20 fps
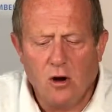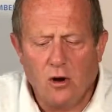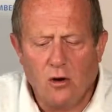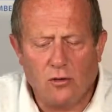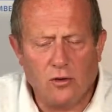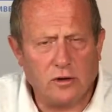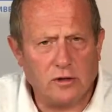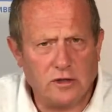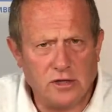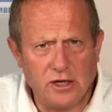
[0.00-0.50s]

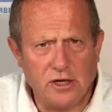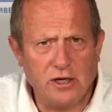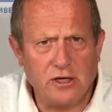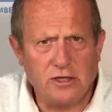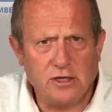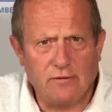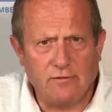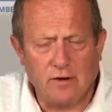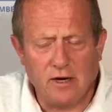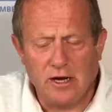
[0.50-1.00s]
or
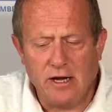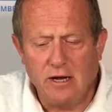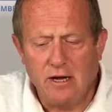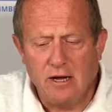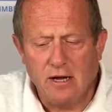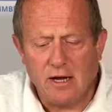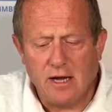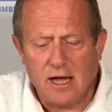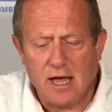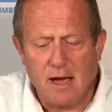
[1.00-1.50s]
alternatively
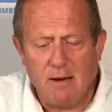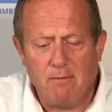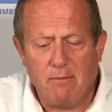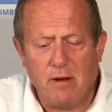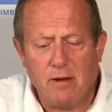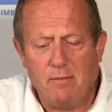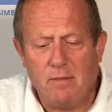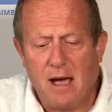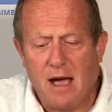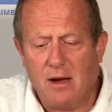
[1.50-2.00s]
can
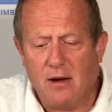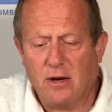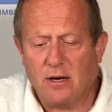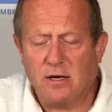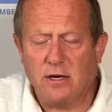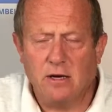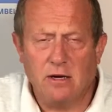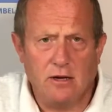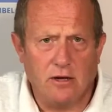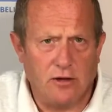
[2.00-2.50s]
be
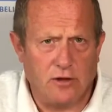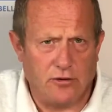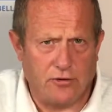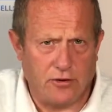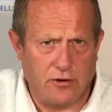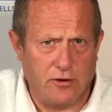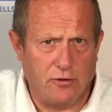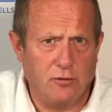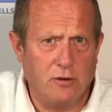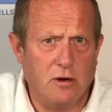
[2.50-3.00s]
powered
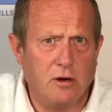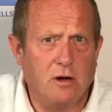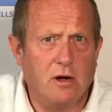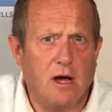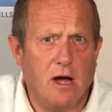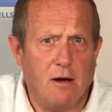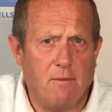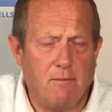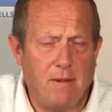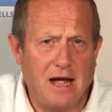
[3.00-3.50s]
through
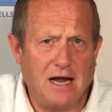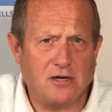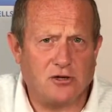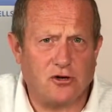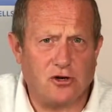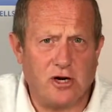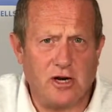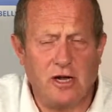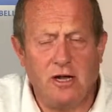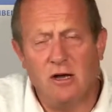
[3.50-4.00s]
a
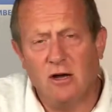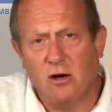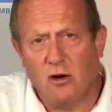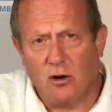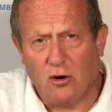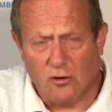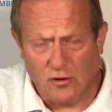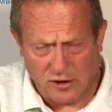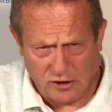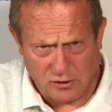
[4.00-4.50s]
battery
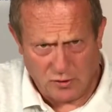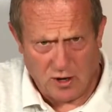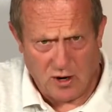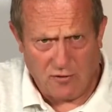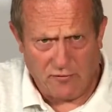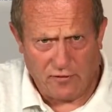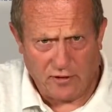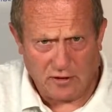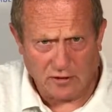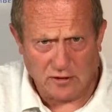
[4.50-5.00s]
or a
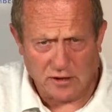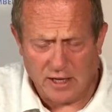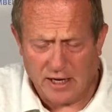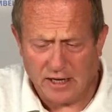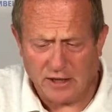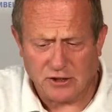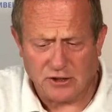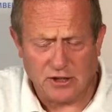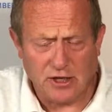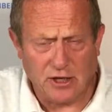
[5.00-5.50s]
12 volt
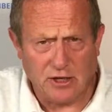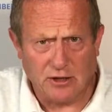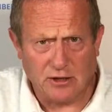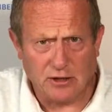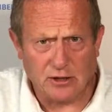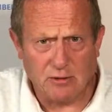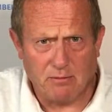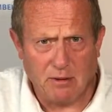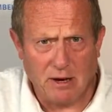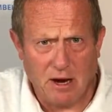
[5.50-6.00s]
external
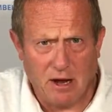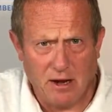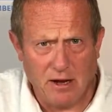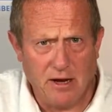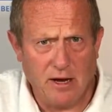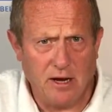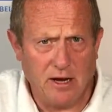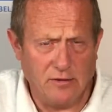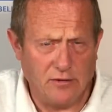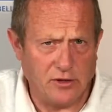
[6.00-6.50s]

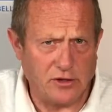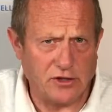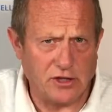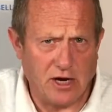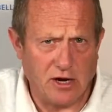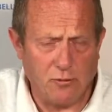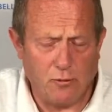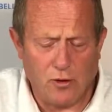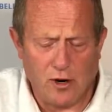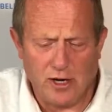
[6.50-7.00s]
supply in the
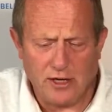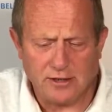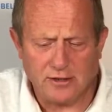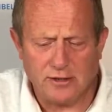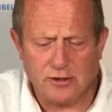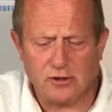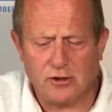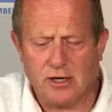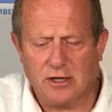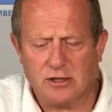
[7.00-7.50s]
same way as
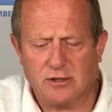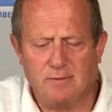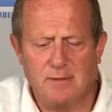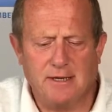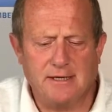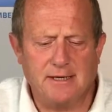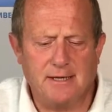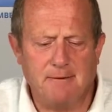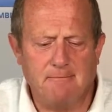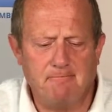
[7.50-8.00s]
the
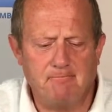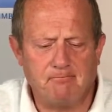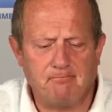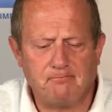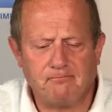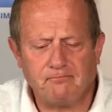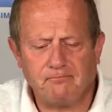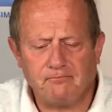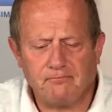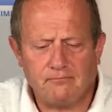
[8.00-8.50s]
transmitter.
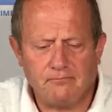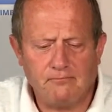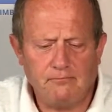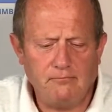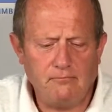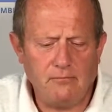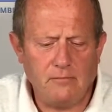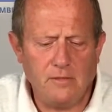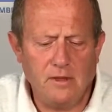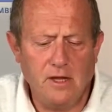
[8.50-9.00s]

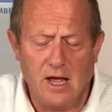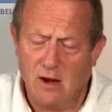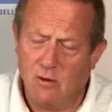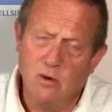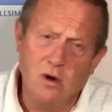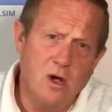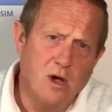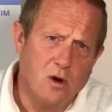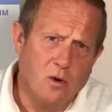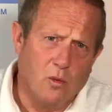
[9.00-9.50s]

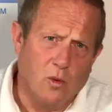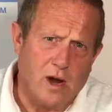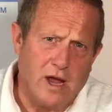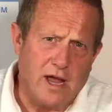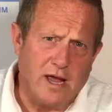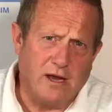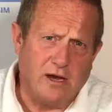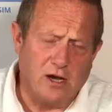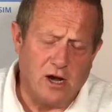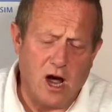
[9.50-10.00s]
Now,
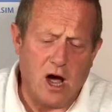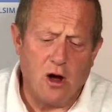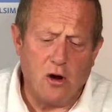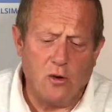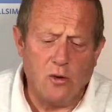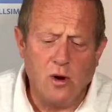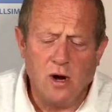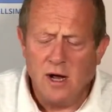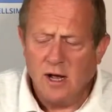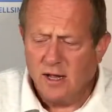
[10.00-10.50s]
we
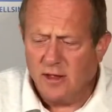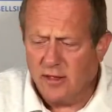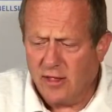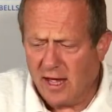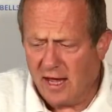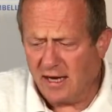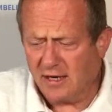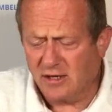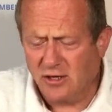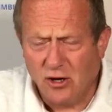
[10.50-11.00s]
know
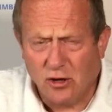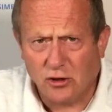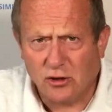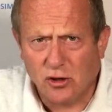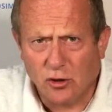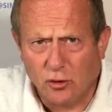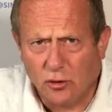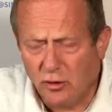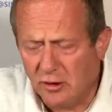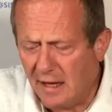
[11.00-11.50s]
that not
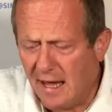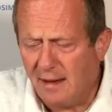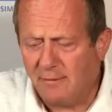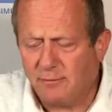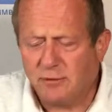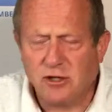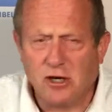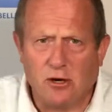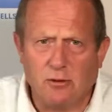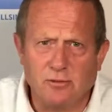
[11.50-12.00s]
all
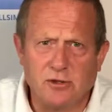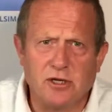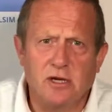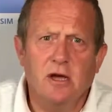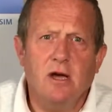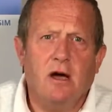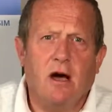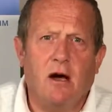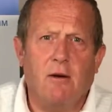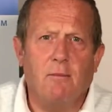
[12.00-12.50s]
laptops
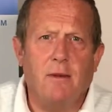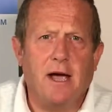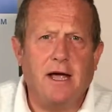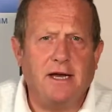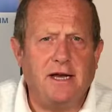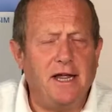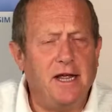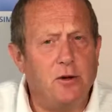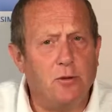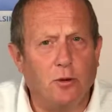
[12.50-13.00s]
are
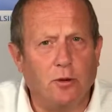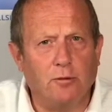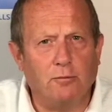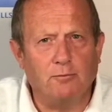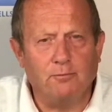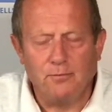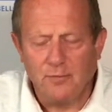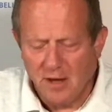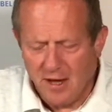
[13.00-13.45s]
made equal,